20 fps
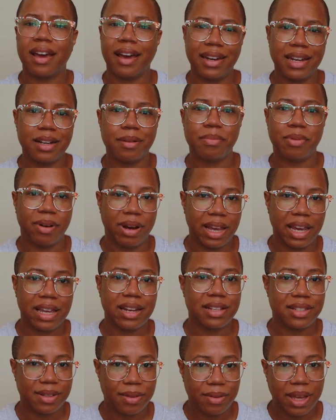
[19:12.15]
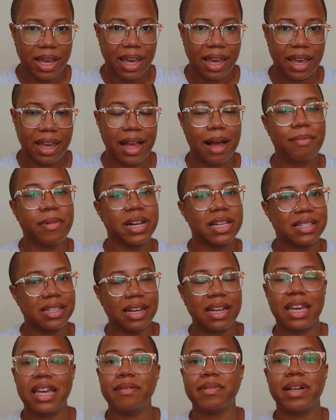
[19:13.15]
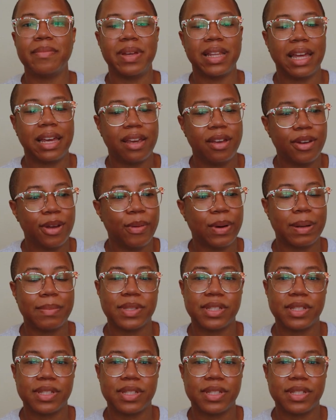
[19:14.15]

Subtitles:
I need a break and it's okay. I'm gonna send an email and be like, you know what?